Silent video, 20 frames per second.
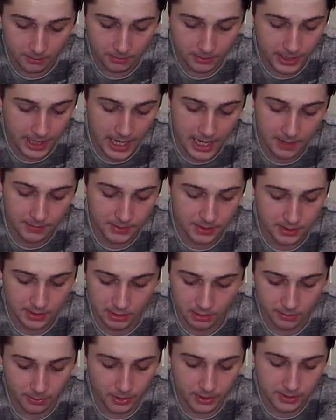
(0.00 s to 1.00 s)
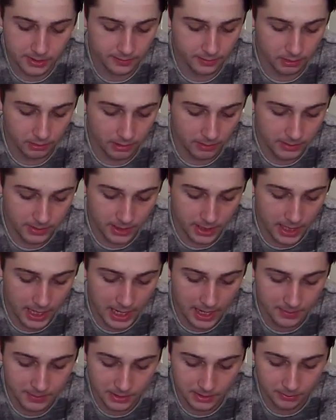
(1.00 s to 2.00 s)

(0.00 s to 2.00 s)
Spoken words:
Carbs, 0.7 grams of carbs,